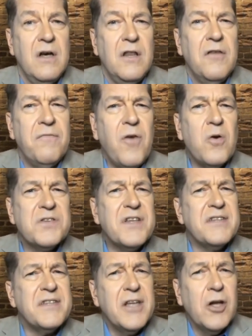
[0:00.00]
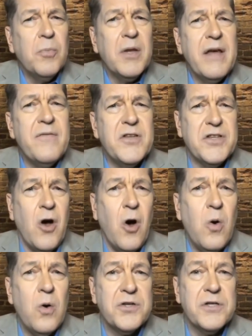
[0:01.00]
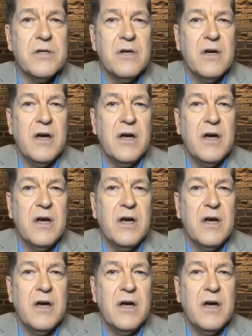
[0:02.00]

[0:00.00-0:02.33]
The folks that still believe it's a hoax